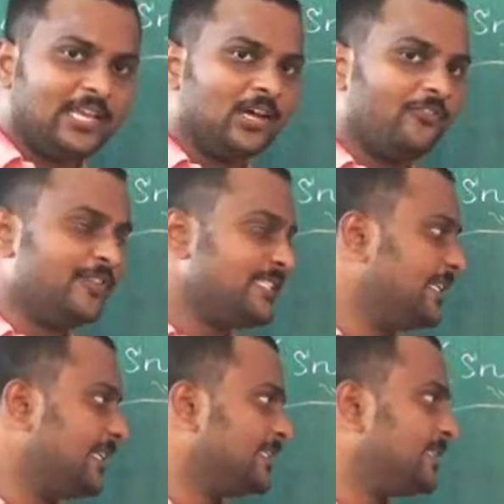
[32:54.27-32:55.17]
angle of
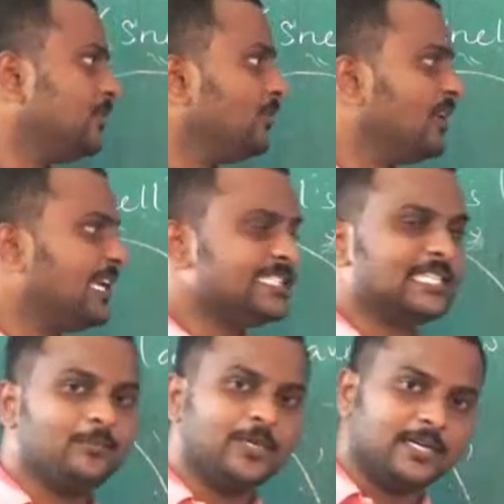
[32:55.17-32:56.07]
incidence we will get
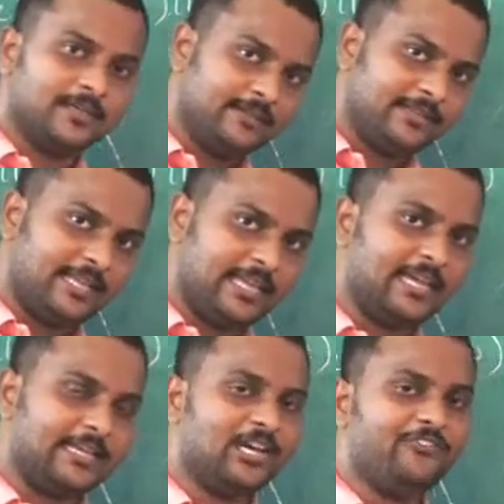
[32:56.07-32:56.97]
some
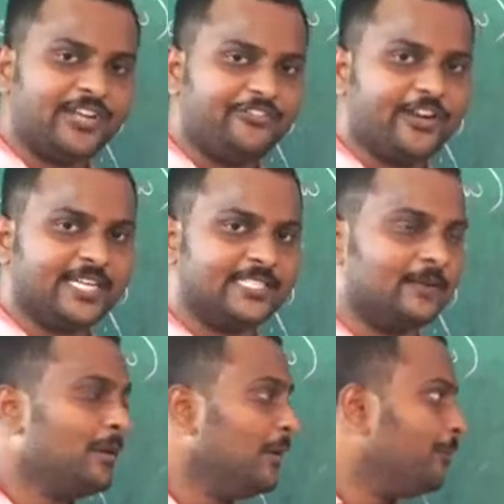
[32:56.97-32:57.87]
angle of
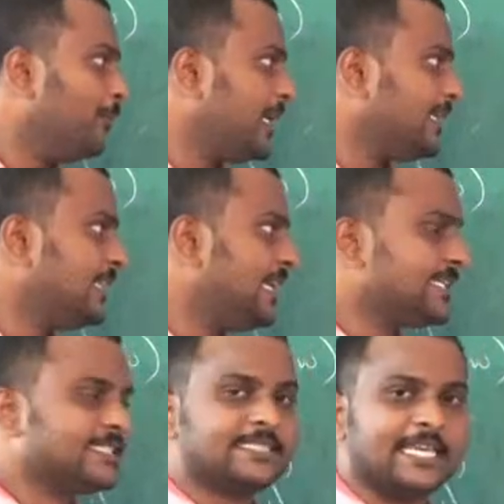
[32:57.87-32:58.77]
refraction, but their
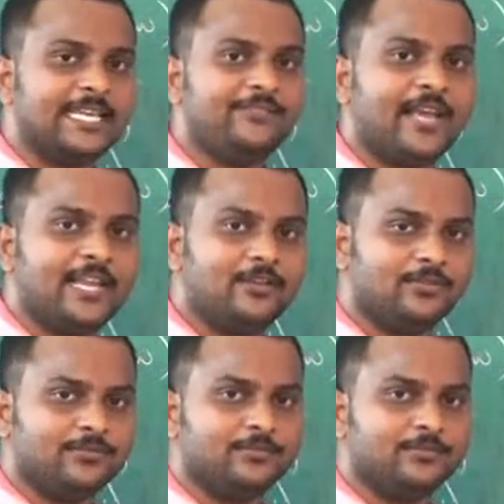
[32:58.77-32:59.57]
sin value,